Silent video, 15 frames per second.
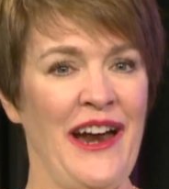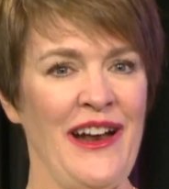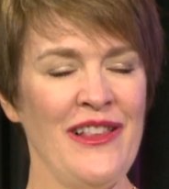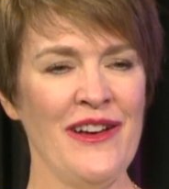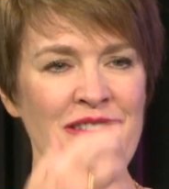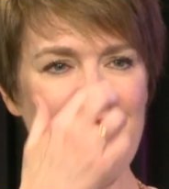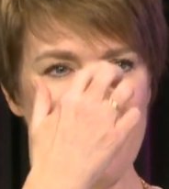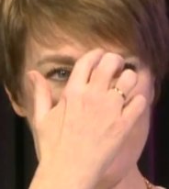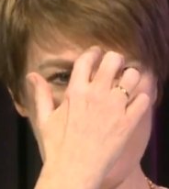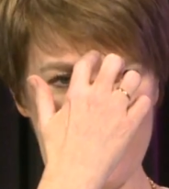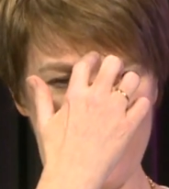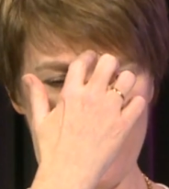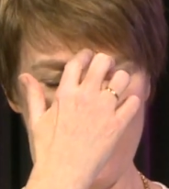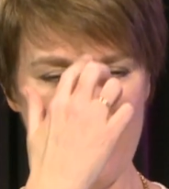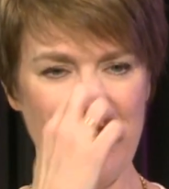And I love that it's
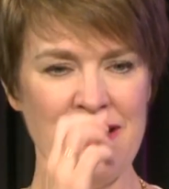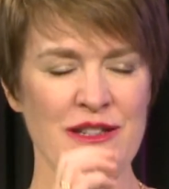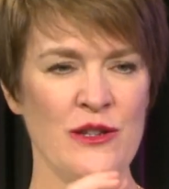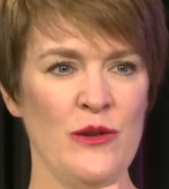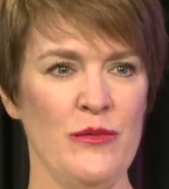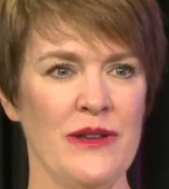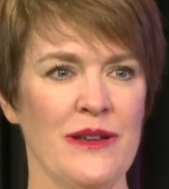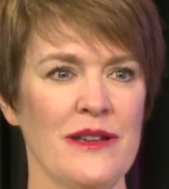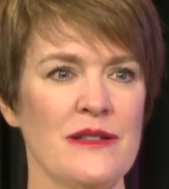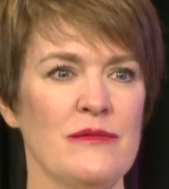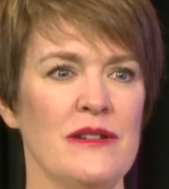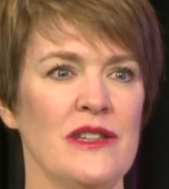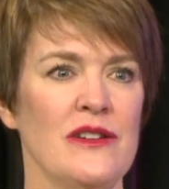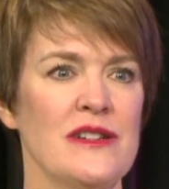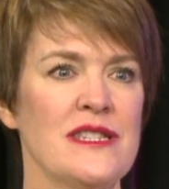the third eye too, because
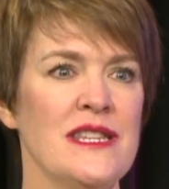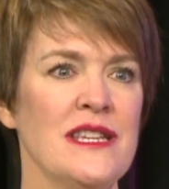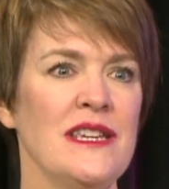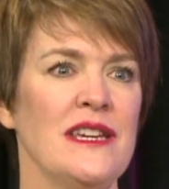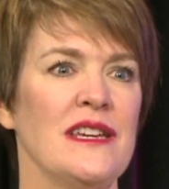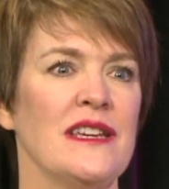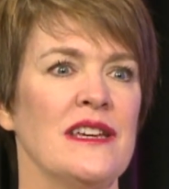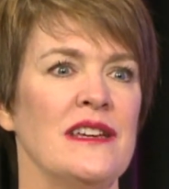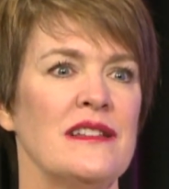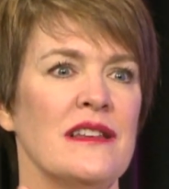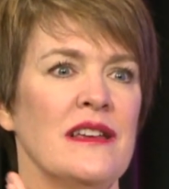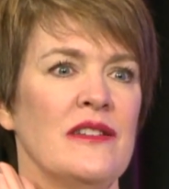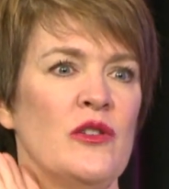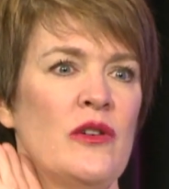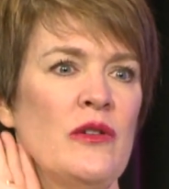when you're singing,
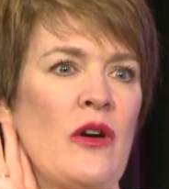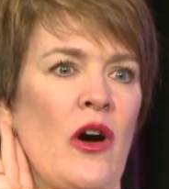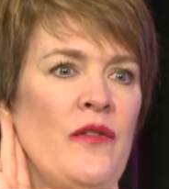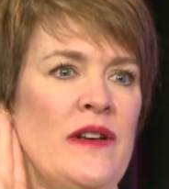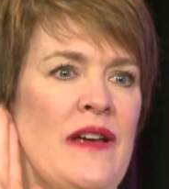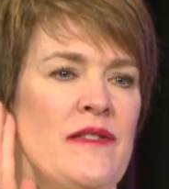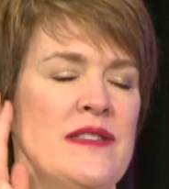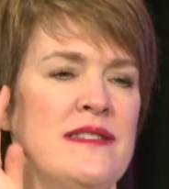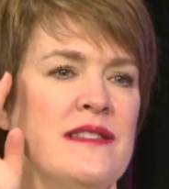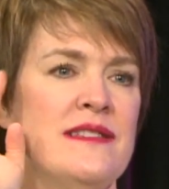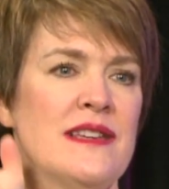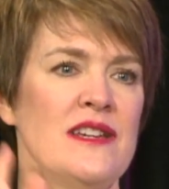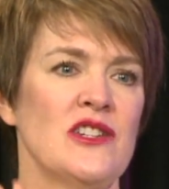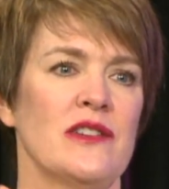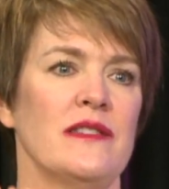you often have the
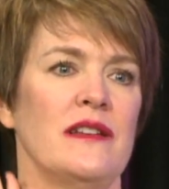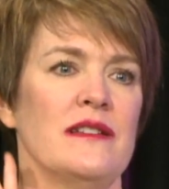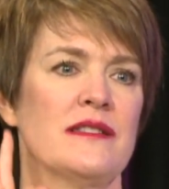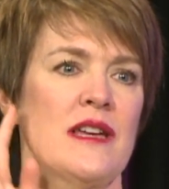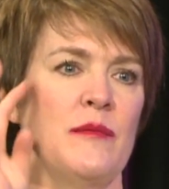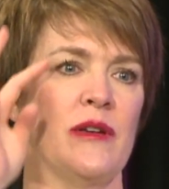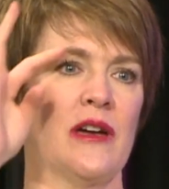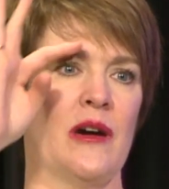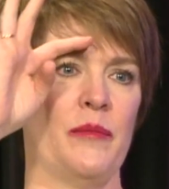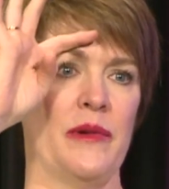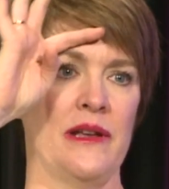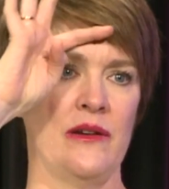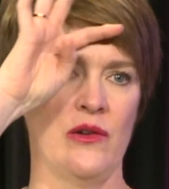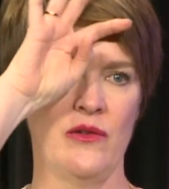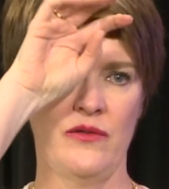sensation that it's coming up
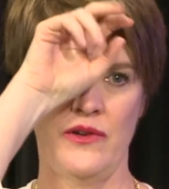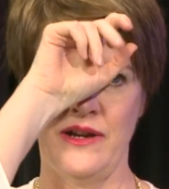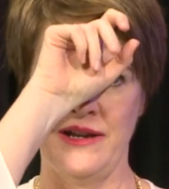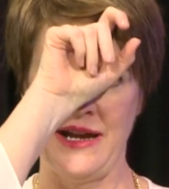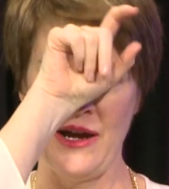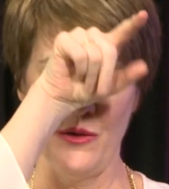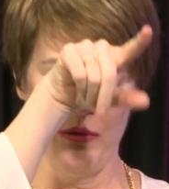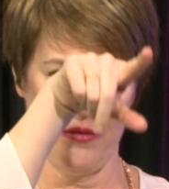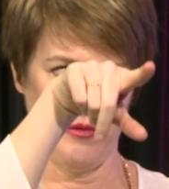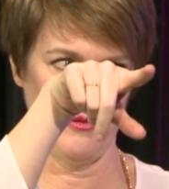and over and out